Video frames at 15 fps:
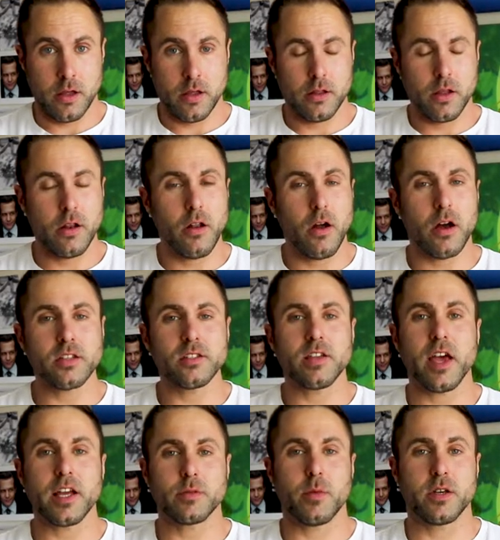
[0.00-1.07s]

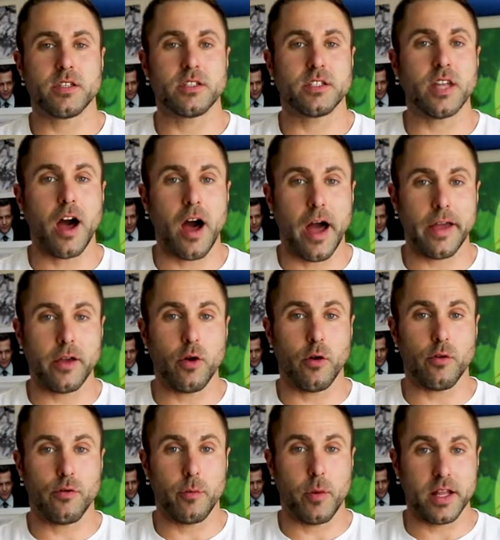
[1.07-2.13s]
that I
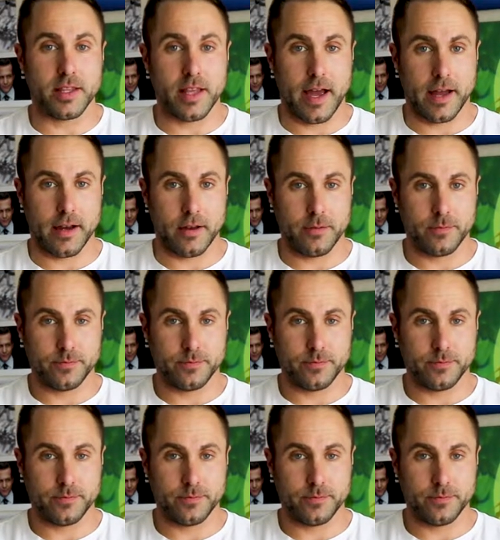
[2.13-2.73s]
got from my dad